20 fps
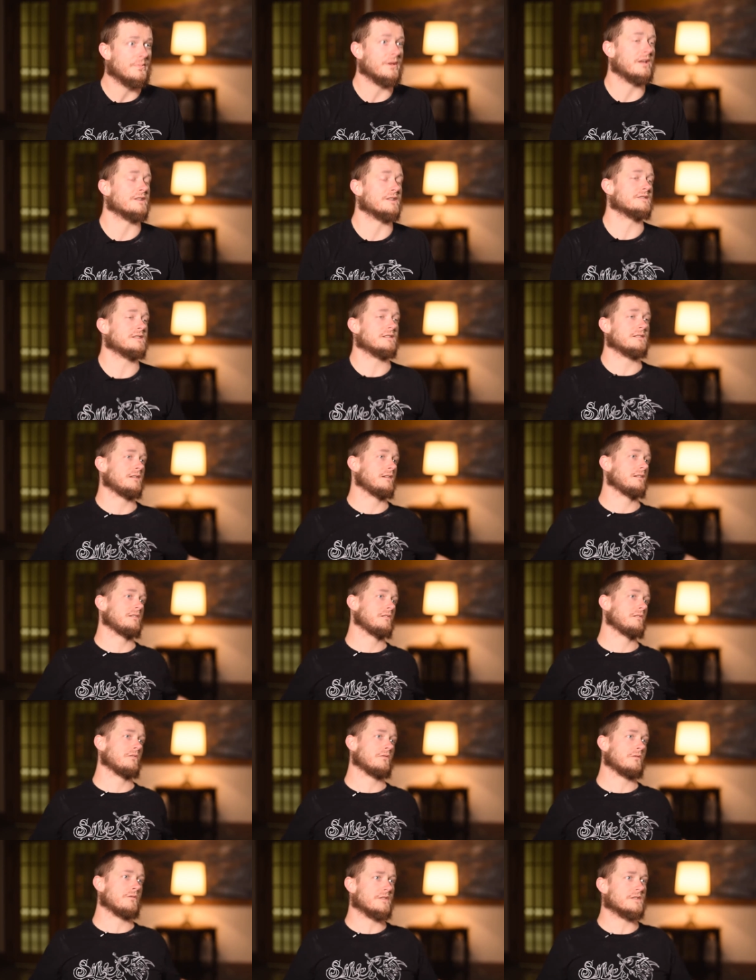because
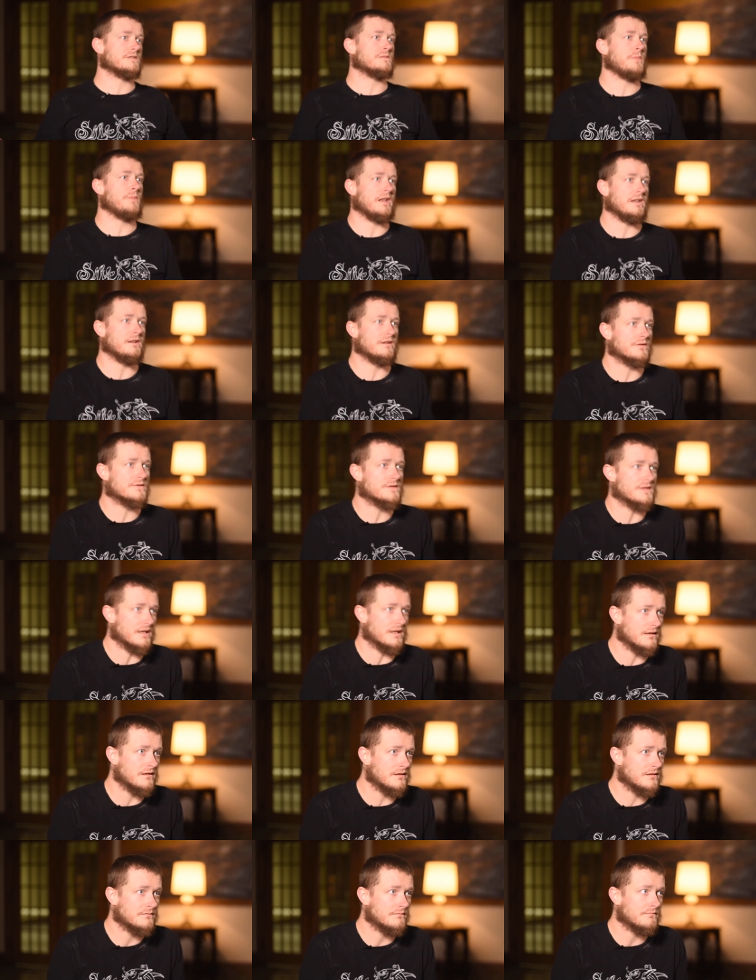this many years
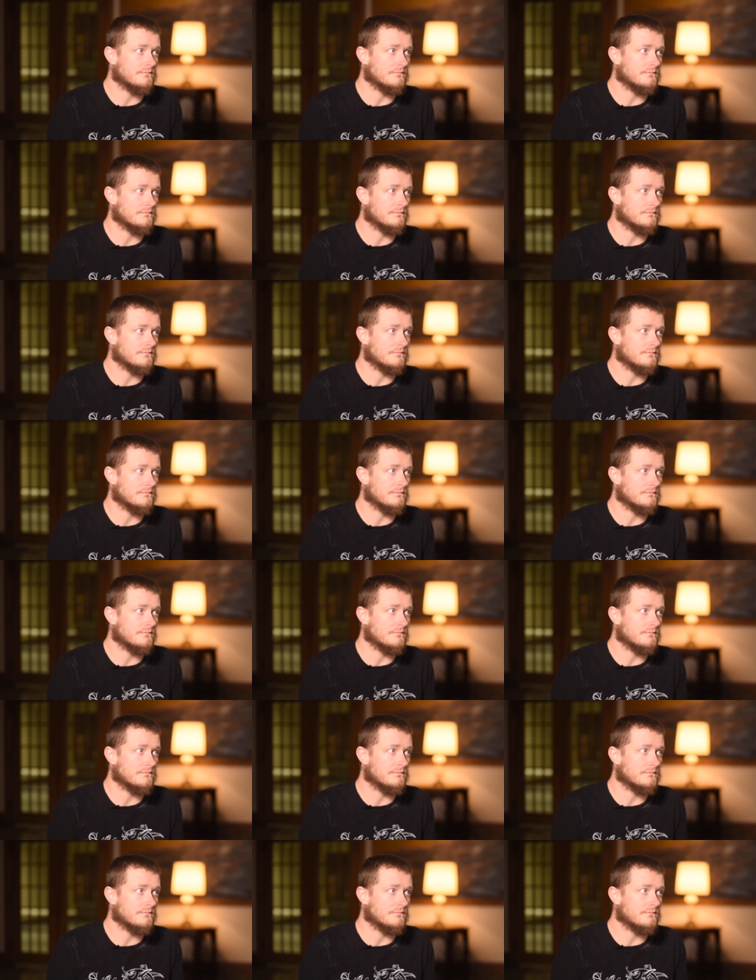in,